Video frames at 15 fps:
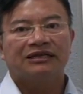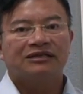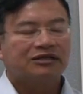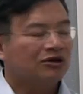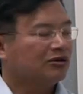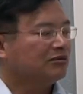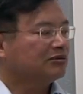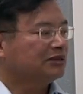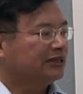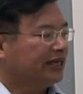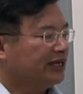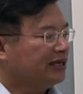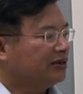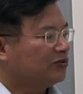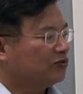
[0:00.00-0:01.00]
So
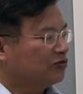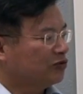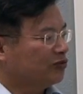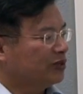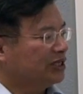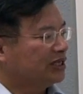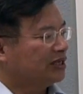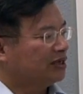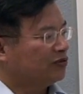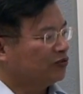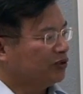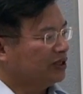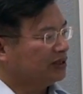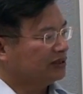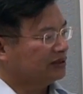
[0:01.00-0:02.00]
there will be a,
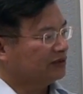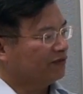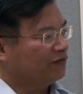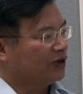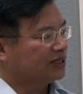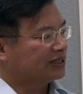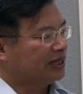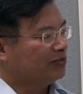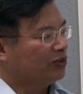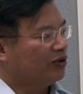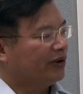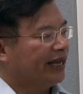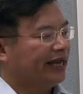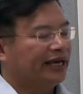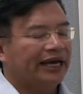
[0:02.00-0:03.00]
we, for
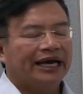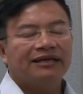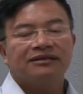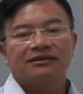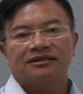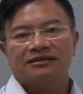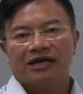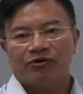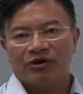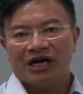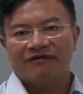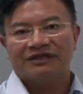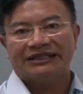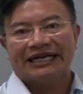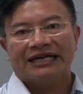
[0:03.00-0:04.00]
example, a that we
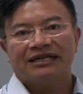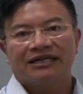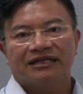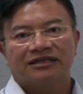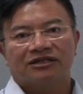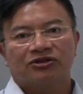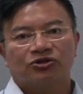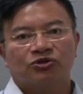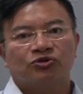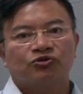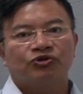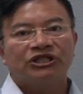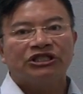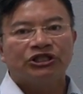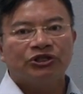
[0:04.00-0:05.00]
have a technique to
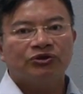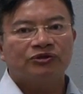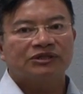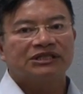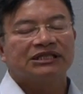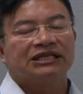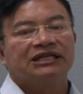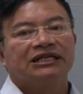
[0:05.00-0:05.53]
reduce